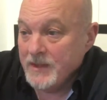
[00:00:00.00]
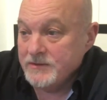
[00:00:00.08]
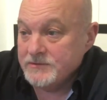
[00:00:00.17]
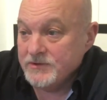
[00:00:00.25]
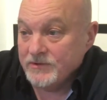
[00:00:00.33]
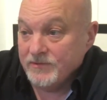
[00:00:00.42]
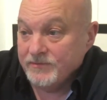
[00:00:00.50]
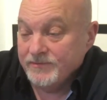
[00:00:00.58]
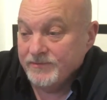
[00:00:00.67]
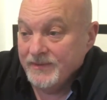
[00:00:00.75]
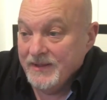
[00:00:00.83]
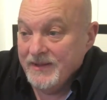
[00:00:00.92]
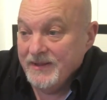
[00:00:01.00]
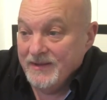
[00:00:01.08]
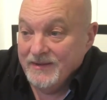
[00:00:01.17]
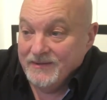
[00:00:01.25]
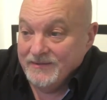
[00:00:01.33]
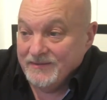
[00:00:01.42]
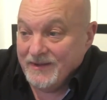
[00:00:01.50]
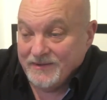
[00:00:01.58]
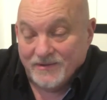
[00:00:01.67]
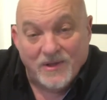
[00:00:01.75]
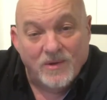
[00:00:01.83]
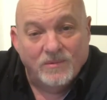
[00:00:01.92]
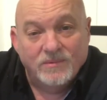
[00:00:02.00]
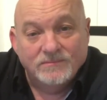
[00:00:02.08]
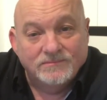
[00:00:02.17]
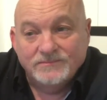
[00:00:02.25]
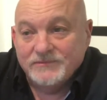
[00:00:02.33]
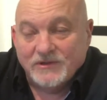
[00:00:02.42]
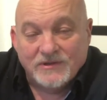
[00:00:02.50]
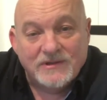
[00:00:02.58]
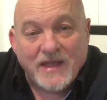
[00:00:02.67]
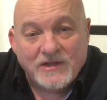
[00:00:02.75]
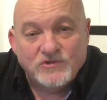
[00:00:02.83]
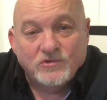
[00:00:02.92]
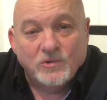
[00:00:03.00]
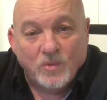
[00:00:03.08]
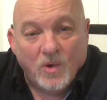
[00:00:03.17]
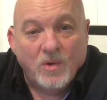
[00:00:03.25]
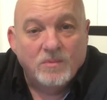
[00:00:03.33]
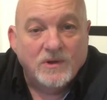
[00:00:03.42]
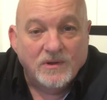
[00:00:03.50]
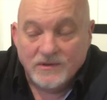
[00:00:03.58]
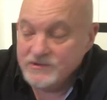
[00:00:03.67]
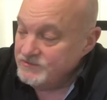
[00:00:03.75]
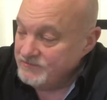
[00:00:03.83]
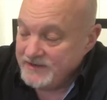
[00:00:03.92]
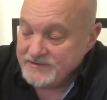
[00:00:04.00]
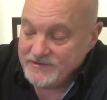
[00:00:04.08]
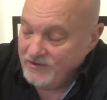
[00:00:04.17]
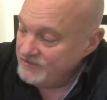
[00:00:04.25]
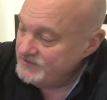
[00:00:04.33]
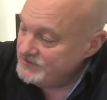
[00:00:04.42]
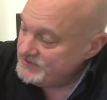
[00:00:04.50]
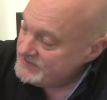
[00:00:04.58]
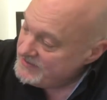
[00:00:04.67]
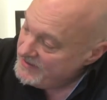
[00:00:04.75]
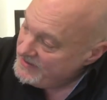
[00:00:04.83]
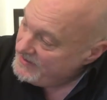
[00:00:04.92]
sort of, I don't know, sort of natural warm colours, reds and oranges.